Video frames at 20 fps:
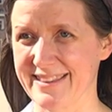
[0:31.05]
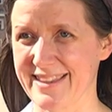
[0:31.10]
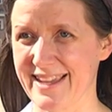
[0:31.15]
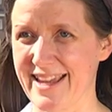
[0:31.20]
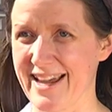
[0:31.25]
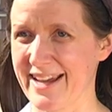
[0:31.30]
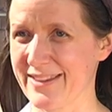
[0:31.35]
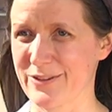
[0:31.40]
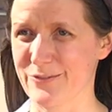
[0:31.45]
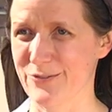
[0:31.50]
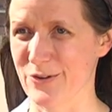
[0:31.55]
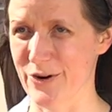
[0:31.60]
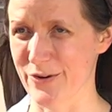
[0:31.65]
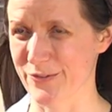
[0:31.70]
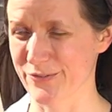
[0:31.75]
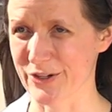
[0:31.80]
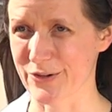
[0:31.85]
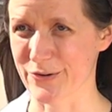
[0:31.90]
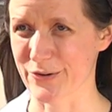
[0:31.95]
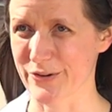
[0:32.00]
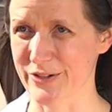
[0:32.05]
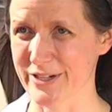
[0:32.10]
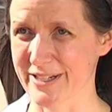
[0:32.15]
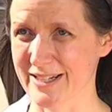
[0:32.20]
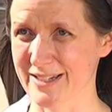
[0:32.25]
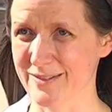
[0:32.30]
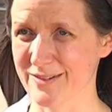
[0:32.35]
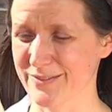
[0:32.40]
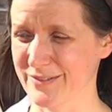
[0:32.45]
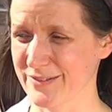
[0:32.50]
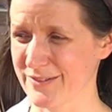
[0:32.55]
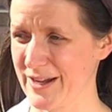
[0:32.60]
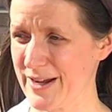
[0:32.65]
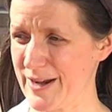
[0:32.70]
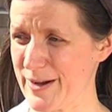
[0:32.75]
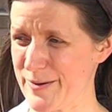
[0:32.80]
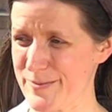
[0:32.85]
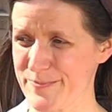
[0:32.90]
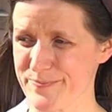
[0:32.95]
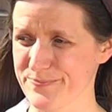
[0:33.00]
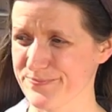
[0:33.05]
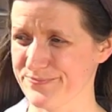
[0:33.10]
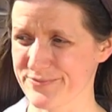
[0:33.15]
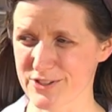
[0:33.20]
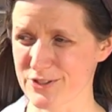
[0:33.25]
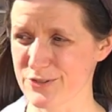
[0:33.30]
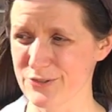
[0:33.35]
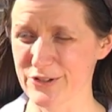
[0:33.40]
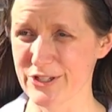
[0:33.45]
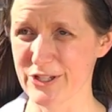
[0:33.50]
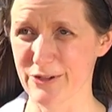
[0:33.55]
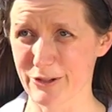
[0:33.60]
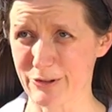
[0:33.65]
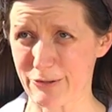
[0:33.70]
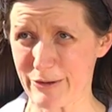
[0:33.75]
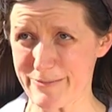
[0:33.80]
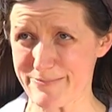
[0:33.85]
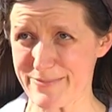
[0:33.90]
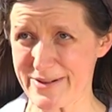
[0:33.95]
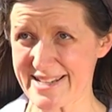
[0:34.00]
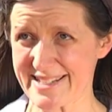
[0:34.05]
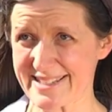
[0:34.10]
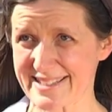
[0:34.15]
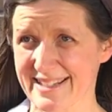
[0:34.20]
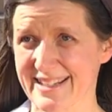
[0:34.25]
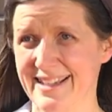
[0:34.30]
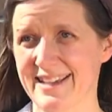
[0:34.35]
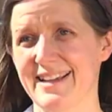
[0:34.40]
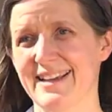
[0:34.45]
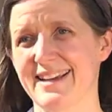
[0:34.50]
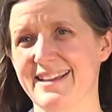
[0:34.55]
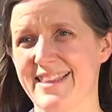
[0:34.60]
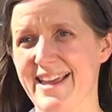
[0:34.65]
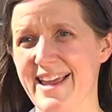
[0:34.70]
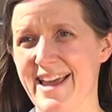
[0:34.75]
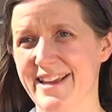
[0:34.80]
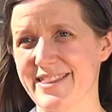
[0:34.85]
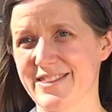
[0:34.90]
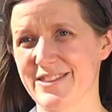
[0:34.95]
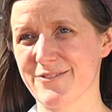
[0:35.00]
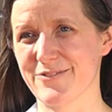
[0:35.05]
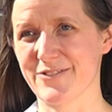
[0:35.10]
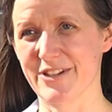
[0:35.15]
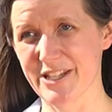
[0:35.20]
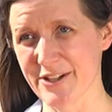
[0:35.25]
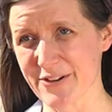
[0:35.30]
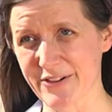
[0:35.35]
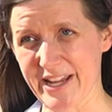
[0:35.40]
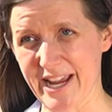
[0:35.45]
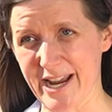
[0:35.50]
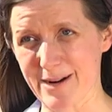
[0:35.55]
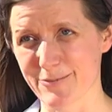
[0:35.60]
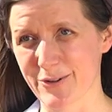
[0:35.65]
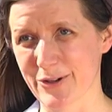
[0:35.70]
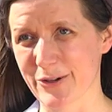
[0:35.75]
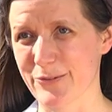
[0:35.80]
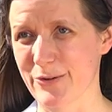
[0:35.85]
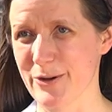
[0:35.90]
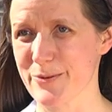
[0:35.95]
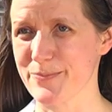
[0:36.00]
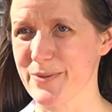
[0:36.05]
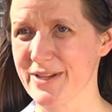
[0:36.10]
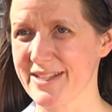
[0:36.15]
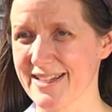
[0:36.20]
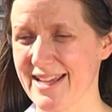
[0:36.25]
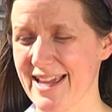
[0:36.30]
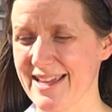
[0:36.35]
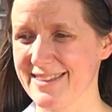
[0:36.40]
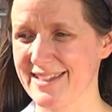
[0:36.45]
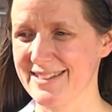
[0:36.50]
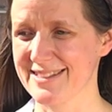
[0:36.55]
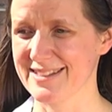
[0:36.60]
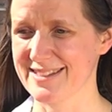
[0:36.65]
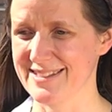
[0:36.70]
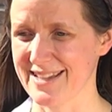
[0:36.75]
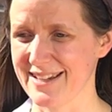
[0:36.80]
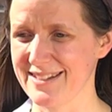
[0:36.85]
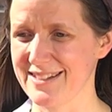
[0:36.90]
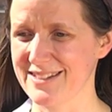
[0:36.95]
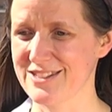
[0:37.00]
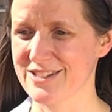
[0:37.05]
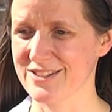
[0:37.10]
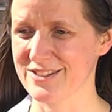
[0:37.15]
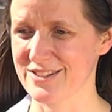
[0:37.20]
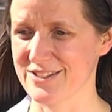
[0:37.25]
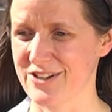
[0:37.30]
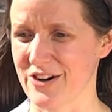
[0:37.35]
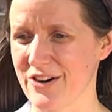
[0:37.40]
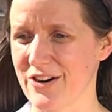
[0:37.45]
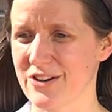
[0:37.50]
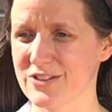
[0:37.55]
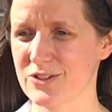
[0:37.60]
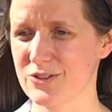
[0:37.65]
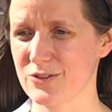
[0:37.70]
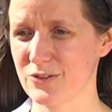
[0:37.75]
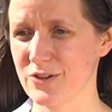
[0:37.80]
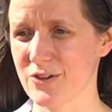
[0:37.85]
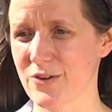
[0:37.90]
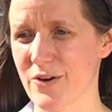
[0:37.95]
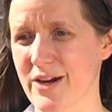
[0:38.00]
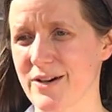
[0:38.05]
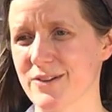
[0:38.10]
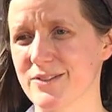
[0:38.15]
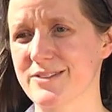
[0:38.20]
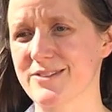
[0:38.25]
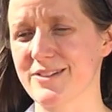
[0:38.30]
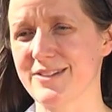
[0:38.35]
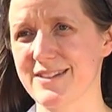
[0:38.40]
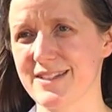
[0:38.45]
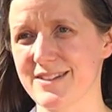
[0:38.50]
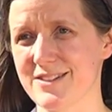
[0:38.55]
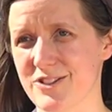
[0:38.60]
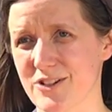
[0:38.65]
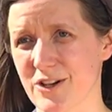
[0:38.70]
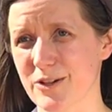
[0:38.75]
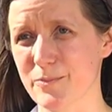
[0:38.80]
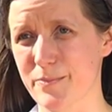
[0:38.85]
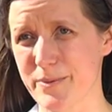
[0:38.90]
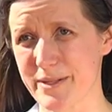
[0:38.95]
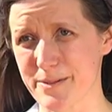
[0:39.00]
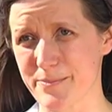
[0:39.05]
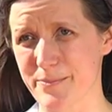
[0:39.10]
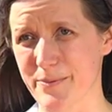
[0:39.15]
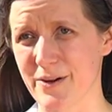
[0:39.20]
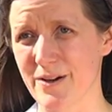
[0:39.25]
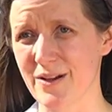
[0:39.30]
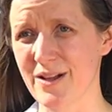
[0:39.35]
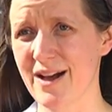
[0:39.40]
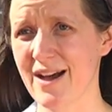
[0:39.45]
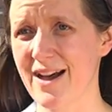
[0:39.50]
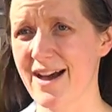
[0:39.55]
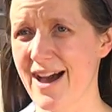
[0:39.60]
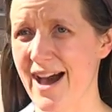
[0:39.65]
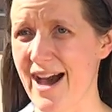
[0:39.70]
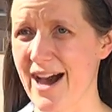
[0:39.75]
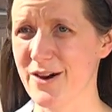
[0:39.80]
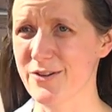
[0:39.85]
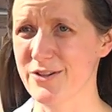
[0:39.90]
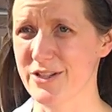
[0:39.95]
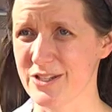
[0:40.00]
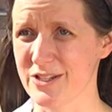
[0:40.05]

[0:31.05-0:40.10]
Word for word: They had the recording um, studio equipment, they had the video camera equipment, and they decided to start a studio house to teach young people how to